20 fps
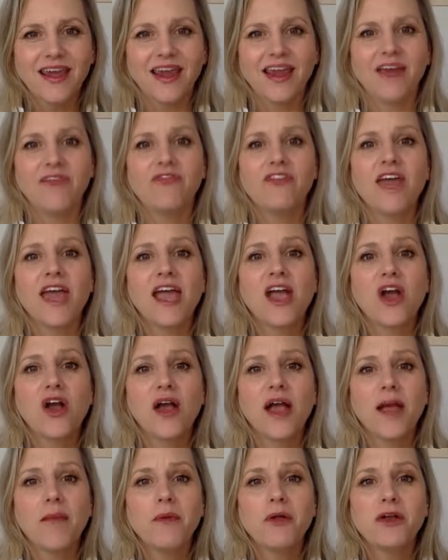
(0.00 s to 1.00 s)
if they are
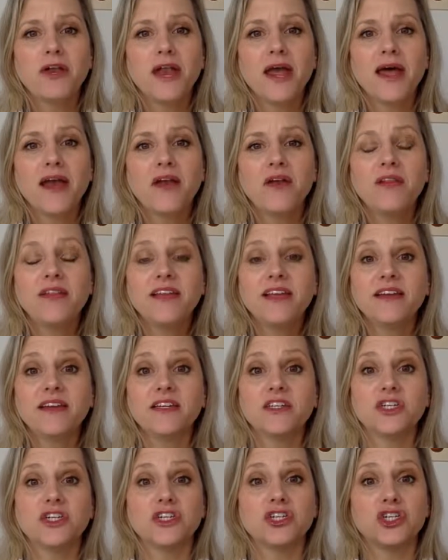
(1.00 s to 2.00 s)
able not only
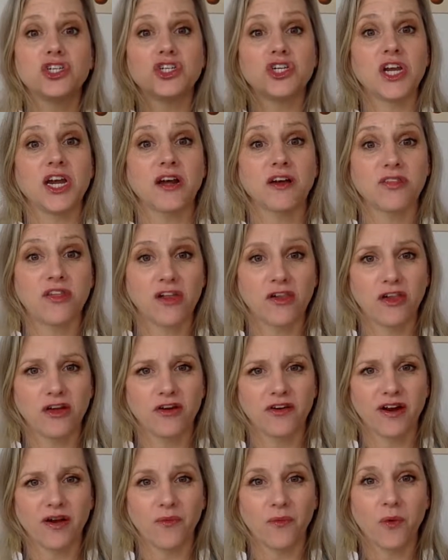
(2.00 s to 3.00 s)
to just share the
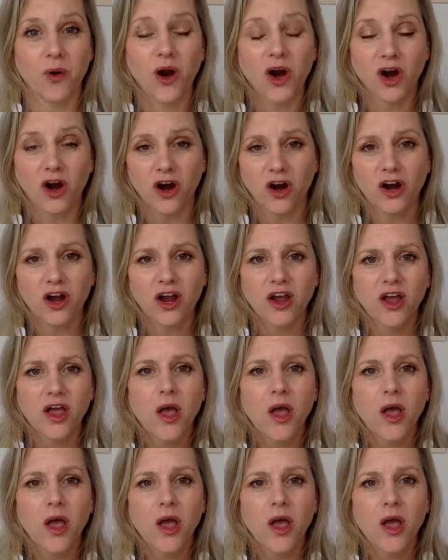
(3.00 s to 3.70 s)
load at work,